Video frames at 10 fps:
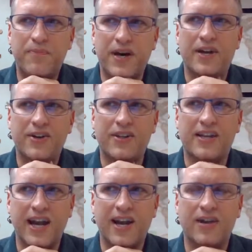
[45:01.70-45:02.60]
but under the
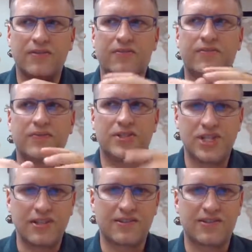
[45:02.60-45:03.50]
care of
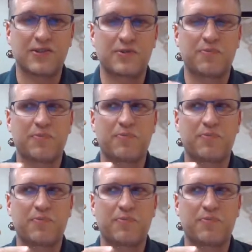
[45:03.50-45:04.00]
Jesus's